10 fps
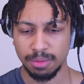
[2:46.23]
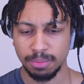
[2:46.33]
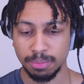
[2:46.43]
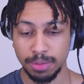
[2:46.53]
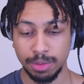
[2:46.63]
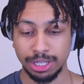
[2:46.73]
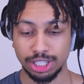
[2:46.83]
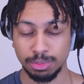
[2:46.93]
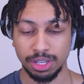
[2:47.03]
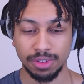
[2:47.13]
Maybe
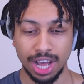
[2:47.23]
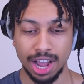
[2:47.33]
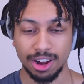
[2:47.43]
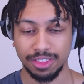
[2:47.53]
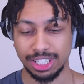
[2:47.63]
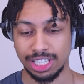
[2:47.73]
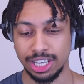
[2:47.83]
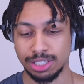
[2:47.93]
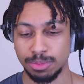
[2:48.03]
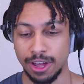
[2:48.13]
should be even higher on this
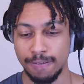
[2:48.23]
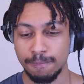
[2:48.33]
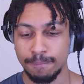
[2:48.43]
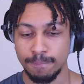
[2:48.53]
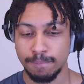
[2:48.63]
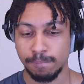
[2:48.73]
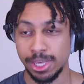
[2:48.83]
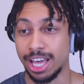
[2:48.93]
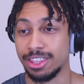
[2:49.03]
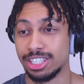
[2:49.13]
list, but
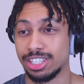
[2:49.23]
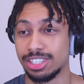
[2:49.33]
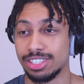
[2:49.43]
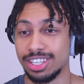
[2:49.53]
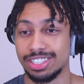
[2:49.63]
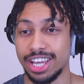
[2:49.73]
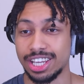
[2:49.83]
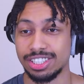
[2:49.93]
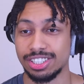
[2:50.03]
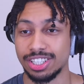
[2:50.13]
yeah, this deck
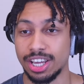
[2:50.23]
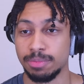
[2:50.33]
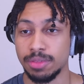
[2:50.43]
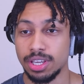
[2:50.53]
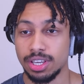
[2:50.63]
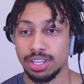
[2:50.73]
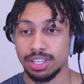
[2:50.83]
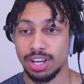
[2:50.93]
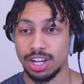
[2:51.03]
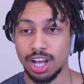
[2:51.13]
is insane.
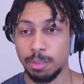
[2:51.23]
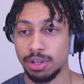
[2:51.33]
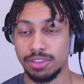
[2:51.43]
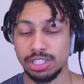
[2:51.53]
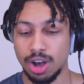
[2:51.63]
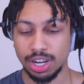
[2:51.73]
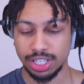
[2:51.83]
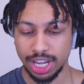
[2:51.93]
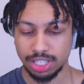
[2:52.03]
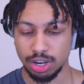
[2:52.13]
A couple of these hog
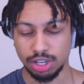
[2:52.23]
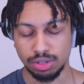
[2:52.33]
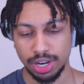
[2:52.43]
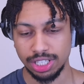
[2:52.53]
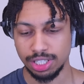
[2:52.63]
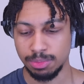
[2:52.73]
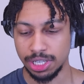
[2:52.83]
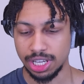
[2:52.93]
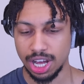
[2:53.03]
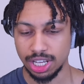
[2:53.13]
decks are crazy
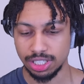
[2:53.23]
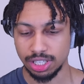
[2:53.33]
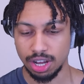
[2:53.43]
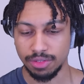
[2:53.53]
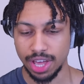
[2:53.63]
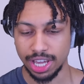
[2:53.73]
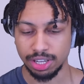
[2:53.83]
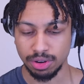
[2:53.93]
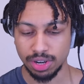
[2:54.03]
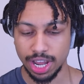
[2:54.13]
because of that
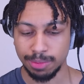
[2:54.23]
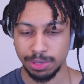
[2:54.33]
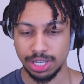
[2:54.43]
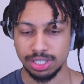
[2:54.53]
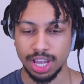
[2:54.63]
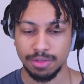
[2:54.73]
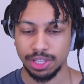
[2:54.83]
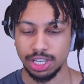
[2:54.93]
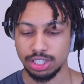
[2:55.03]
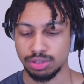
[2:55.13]
Hero Knight, because
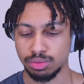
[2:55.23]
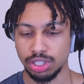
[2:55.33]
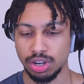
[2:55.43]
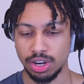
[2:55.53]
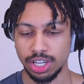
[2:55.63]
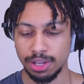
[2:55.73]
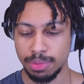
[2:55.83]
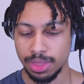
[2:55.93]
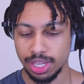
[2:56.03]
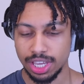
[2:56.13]
everything can just retarget,
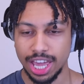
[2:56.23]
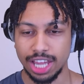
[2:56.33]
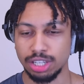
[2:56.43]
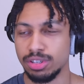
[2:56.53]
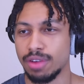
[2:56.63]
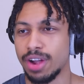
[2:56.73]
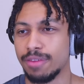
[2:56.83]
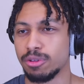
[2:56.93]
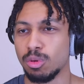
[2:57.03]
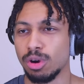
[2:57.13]
and you never
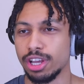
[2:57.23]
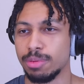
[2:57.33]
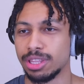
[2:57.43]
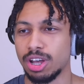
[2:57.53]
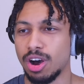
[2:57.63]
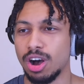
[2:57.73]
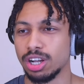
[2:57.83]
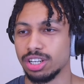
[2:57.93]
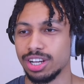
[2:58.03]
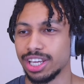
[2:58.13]
have to worry about the
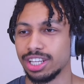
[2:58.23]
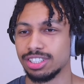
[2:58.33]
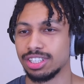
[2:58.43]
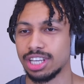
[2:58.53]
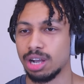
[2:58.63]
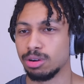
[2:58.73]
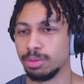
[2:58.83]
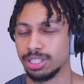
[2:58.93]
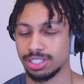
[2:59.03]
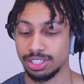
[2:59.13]
hog not getting to the tower,
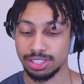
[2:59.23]
basically.